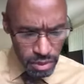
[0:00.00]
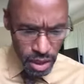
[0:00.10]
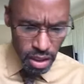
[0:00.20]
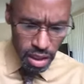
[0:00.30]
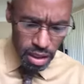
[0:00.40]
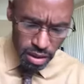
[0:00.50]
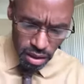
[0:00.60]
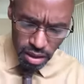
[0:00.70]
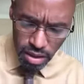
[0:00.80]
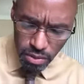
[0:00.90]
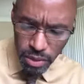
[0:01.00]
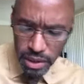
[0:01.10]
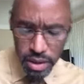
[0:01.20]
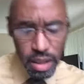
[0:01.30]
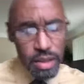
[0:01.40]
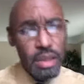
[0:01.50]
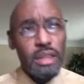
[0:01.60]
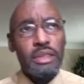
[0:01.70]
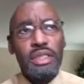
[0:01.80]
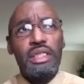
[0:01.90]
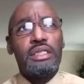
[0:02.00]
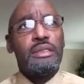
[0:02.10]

uh, uh, uh, one si- uh, sister